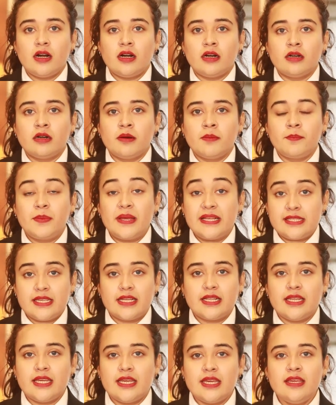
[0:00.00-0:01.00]
Uh,
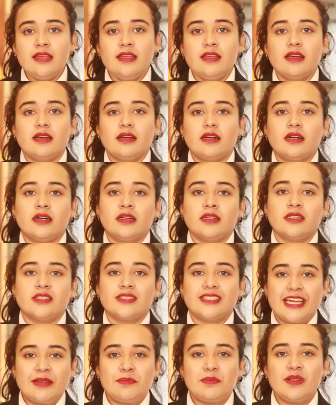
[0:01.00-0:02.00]
basically,
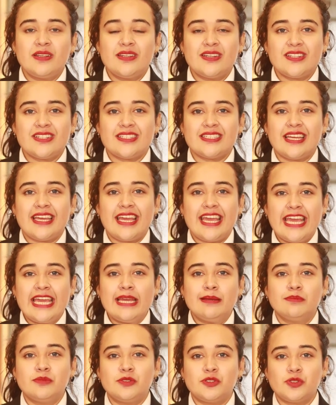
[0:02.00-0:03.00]
Zain Builders, they
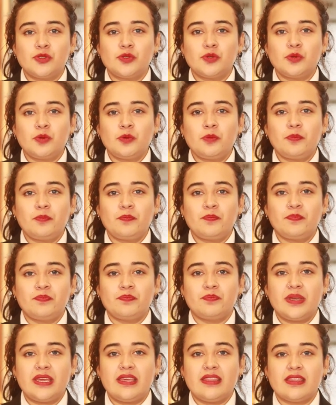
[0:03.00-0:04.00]
aim to
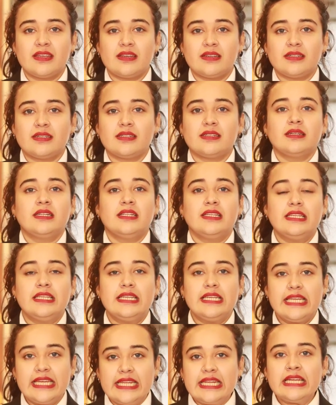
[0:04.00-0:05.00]
be the
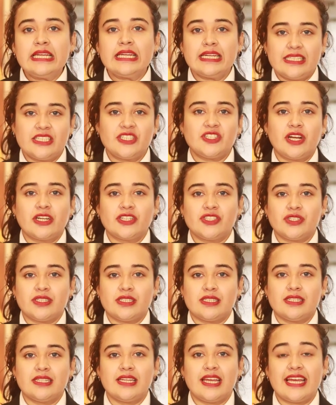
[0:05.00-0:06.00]
leading
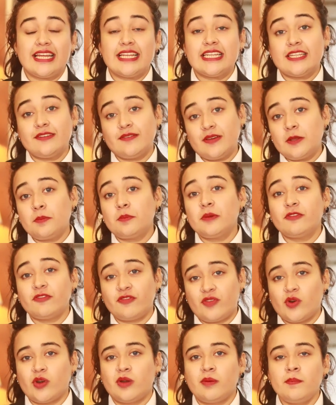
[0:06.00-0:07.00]
construction and development
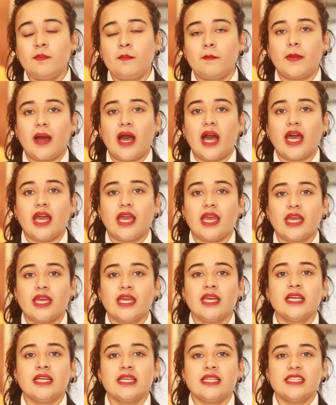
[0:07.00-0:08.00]
firm
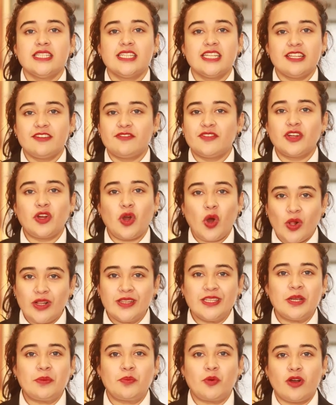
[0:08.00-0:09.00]
by delivering
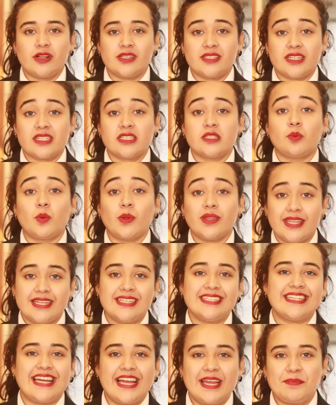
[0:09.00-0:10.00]
all their projects
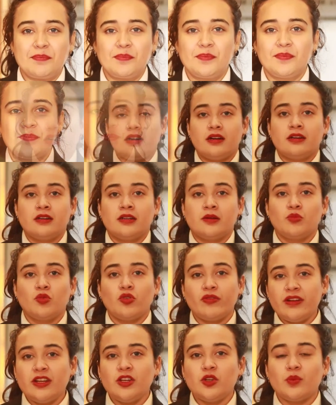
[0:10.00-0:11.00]
within time. Uh,
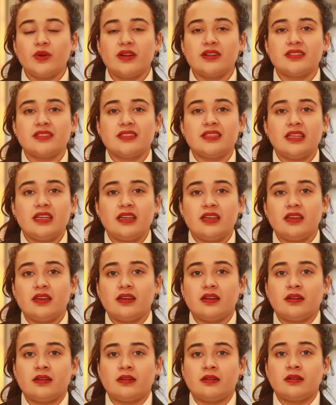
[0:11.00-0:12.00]
moving towards
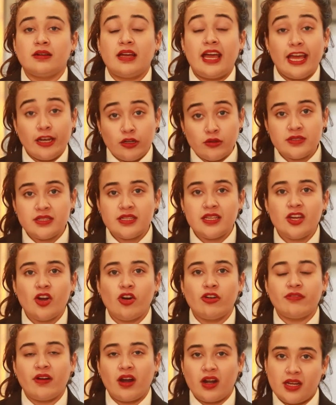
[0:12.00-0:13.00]
the uh, NOC
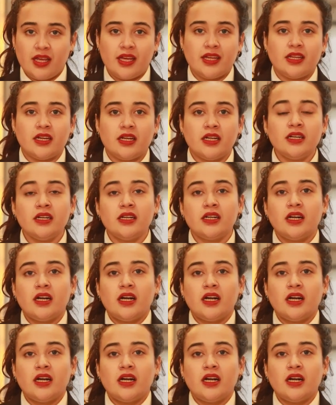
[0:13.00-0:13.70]
of Arcadia,